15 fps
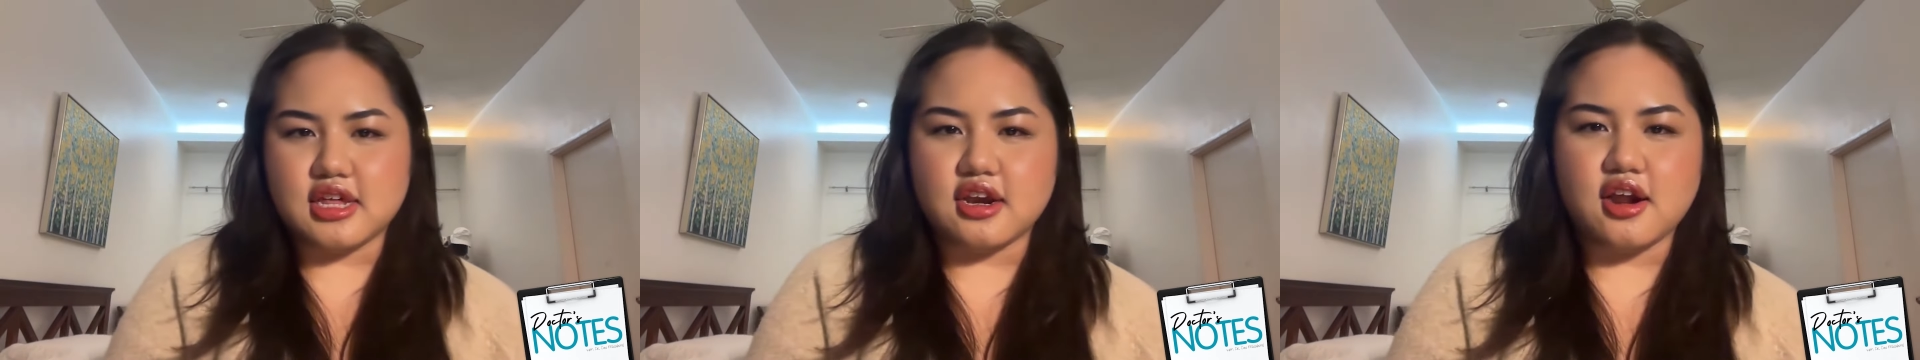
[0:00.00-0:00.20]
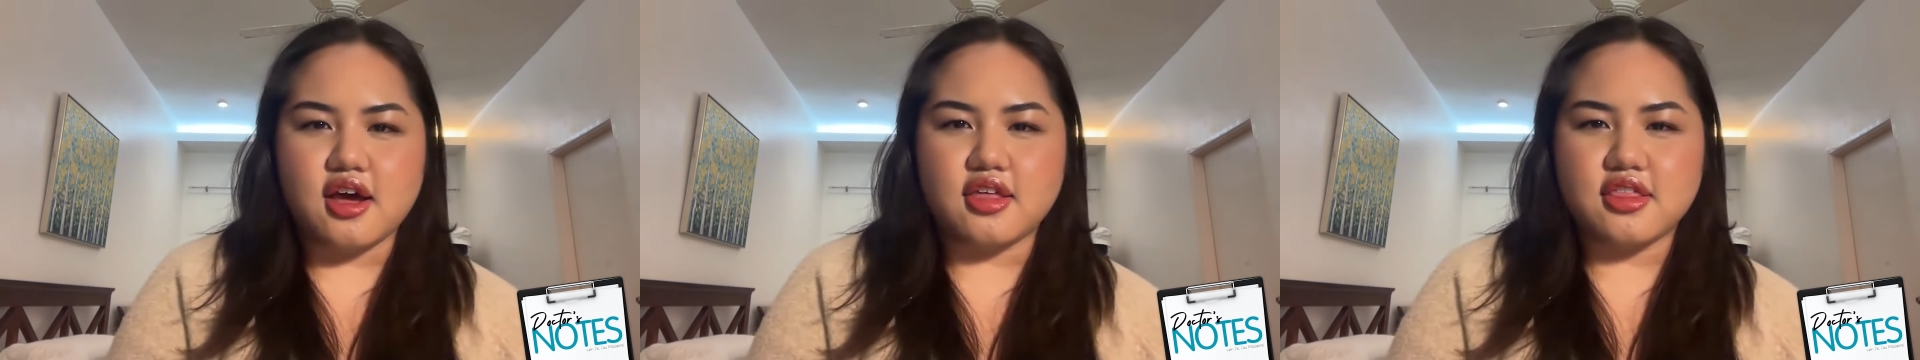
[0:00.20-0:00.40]

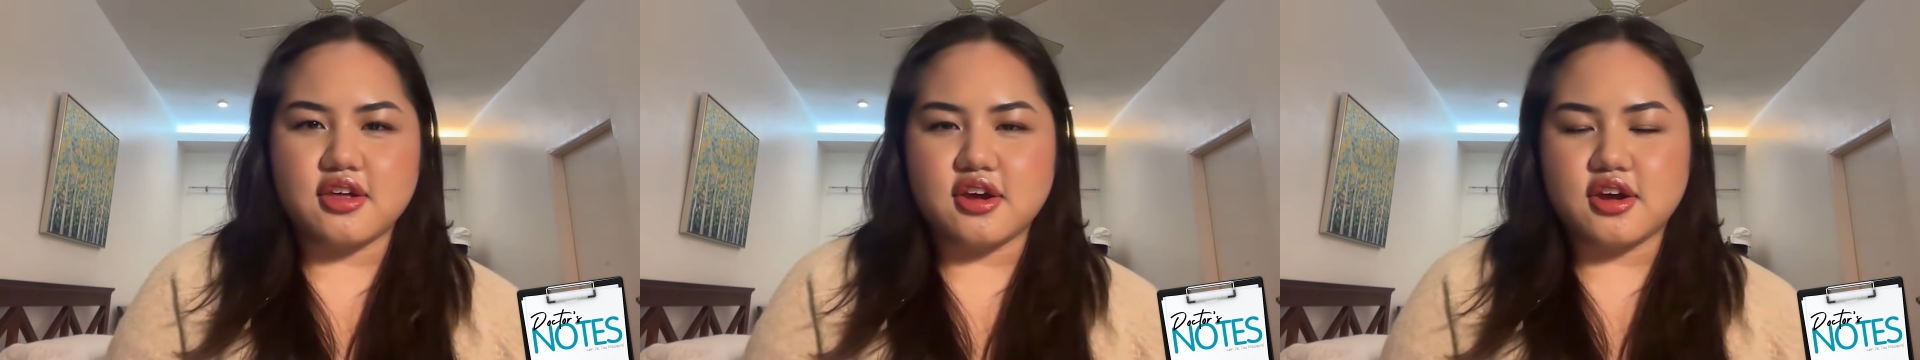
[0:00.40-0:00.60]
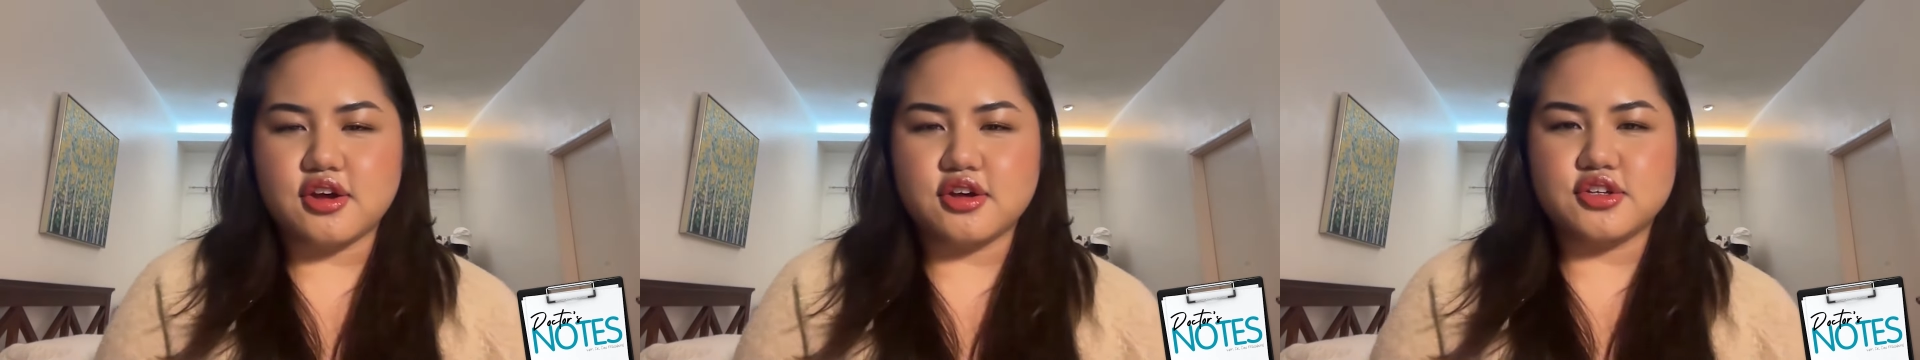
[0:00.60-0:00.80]
than
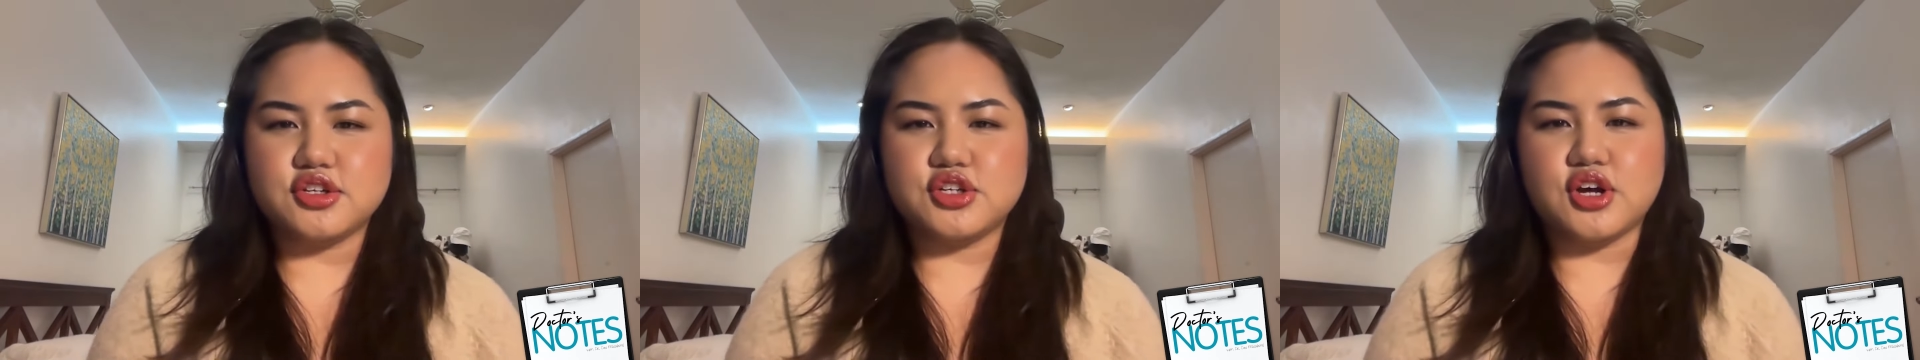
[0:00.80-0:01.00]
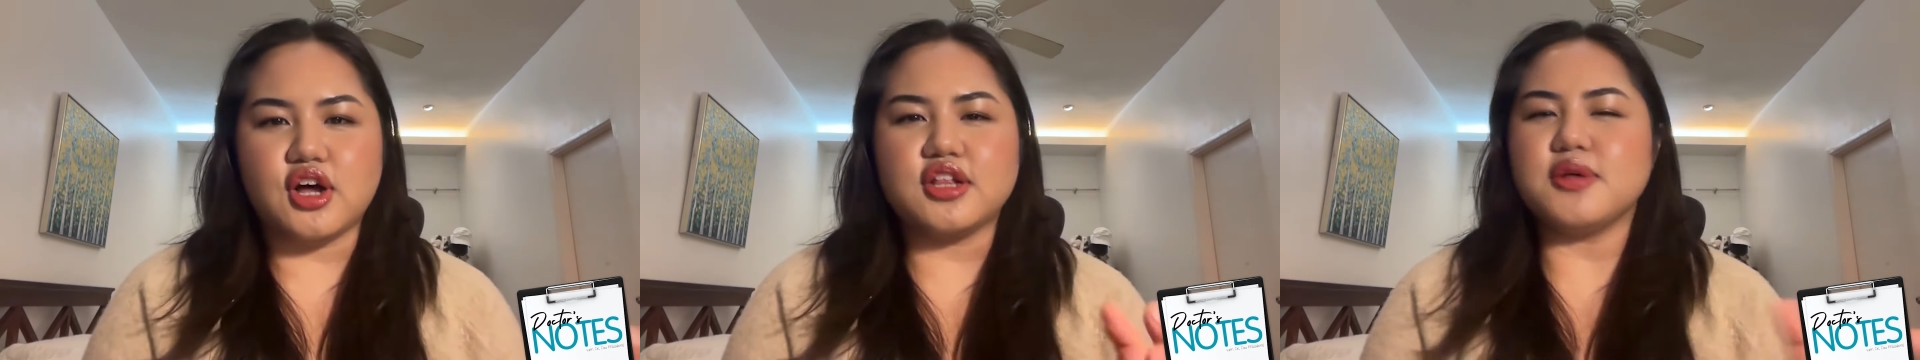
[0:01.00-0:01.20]
other
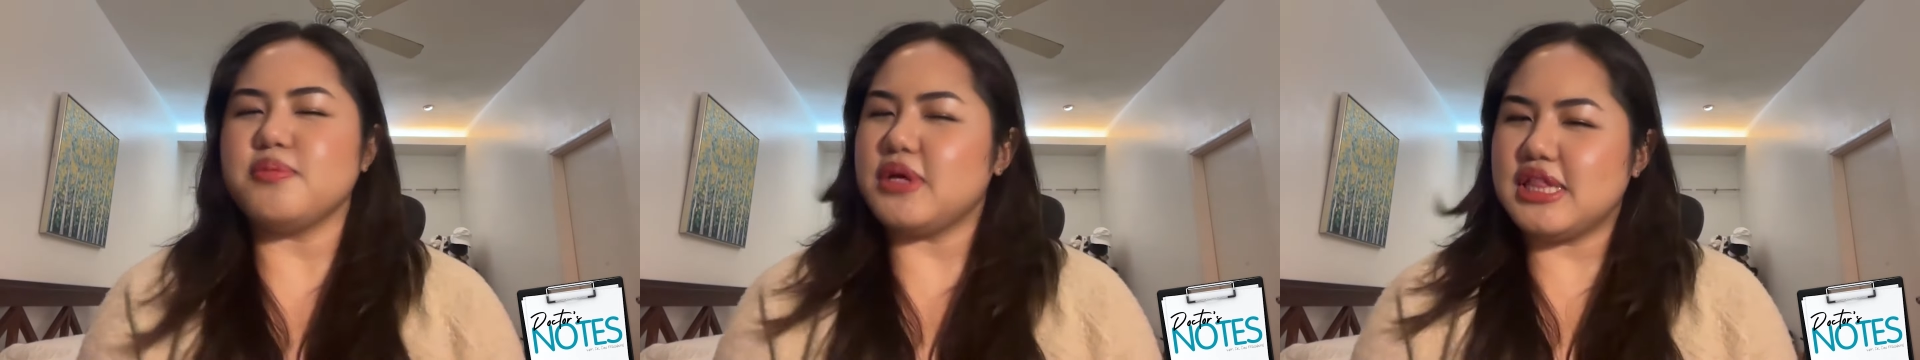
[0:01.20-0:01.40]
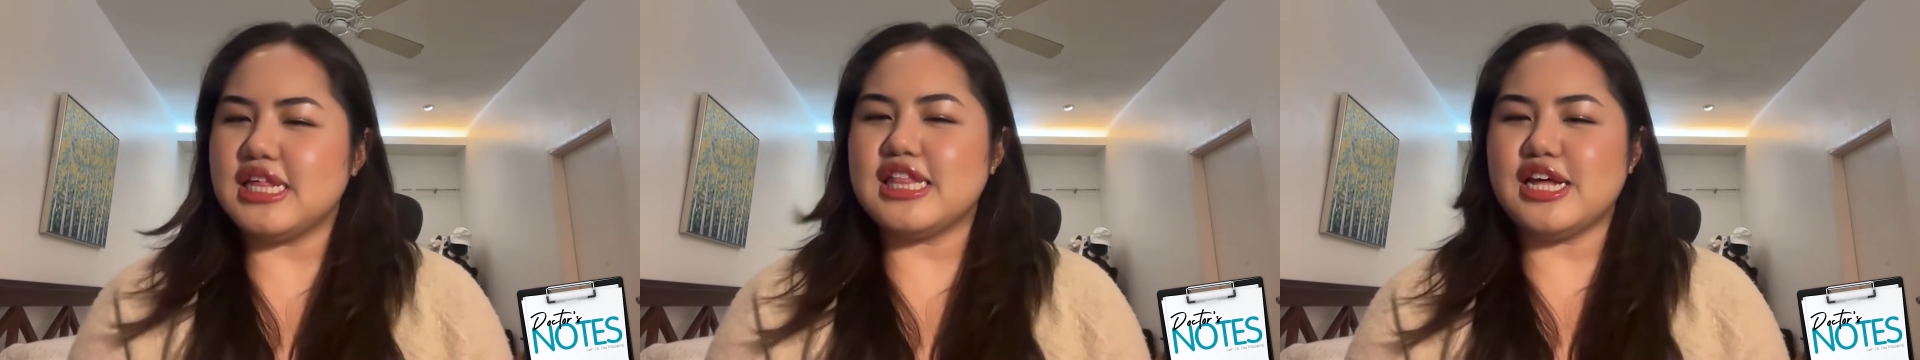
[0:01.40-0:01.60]
chocolate
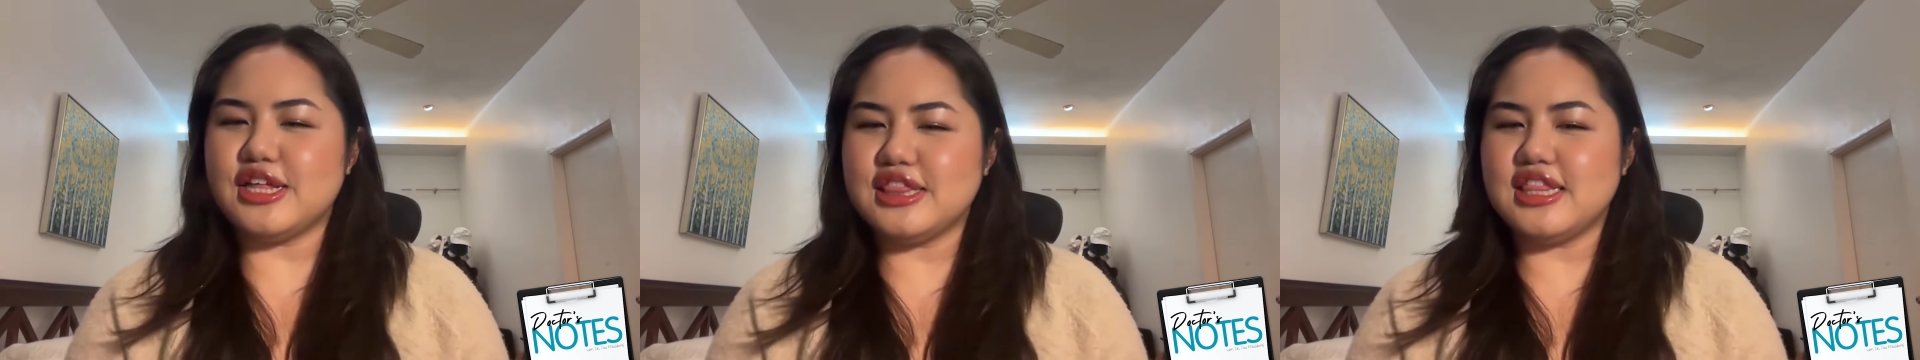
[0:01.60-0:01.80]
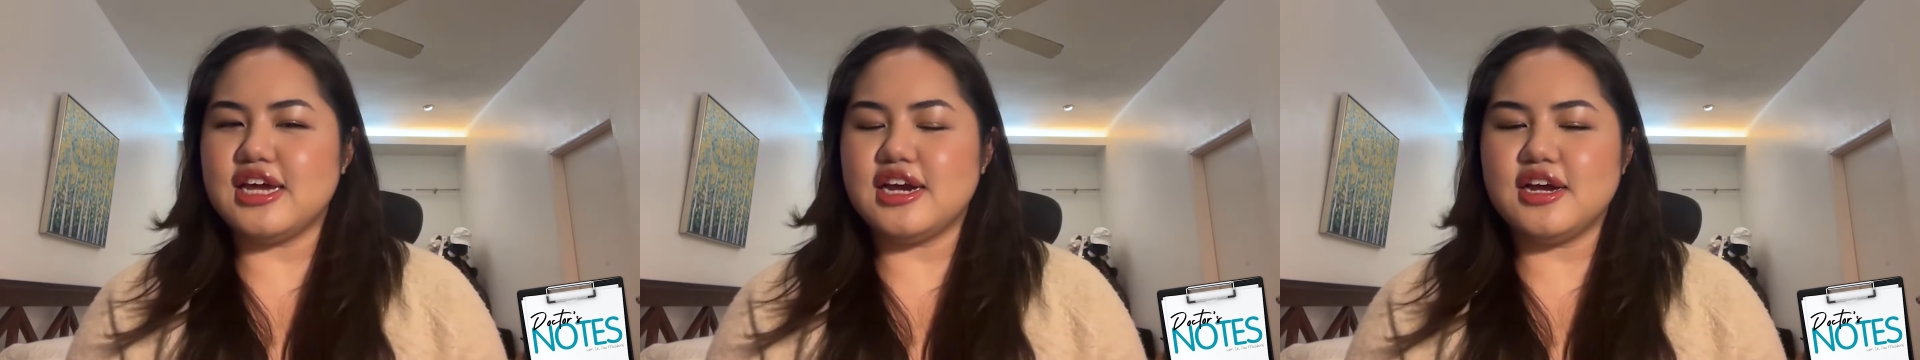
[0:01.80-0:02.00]
mixes
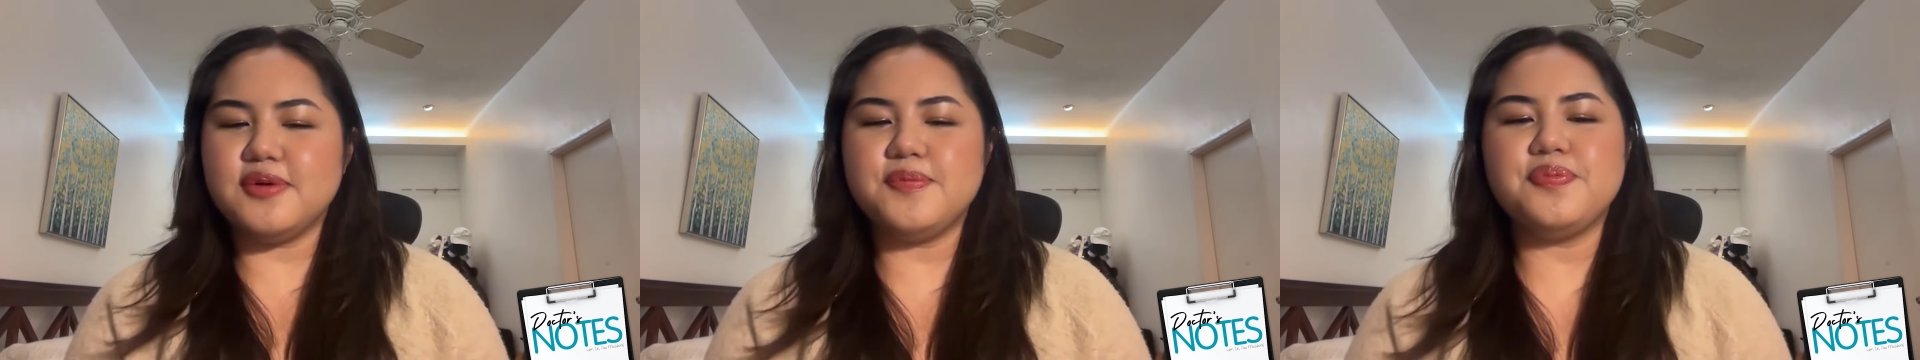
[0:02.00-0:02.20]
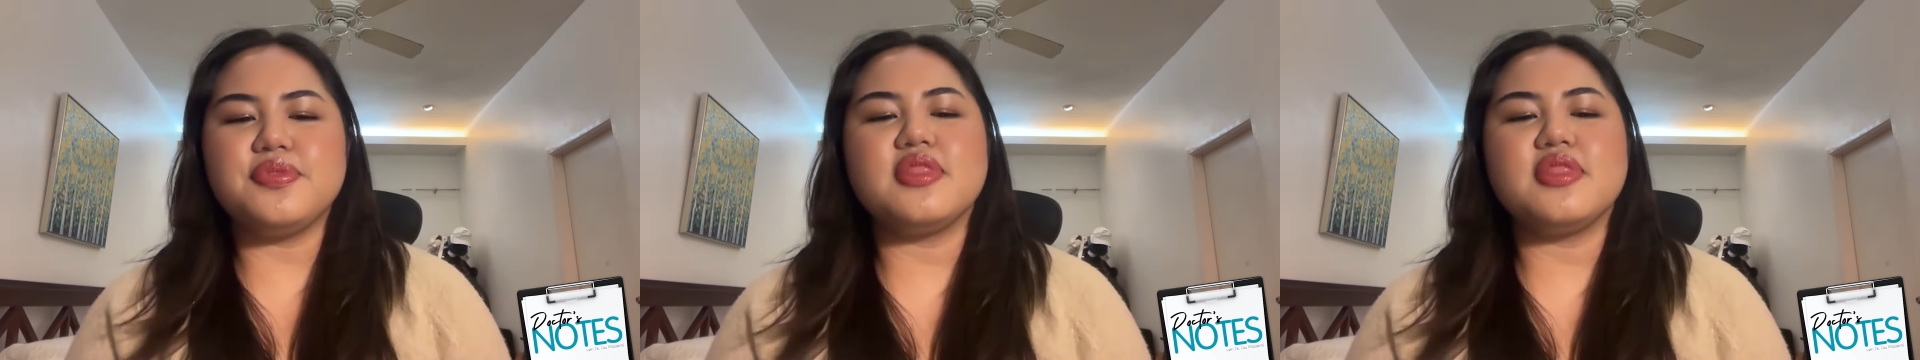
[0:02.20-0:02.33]
out there.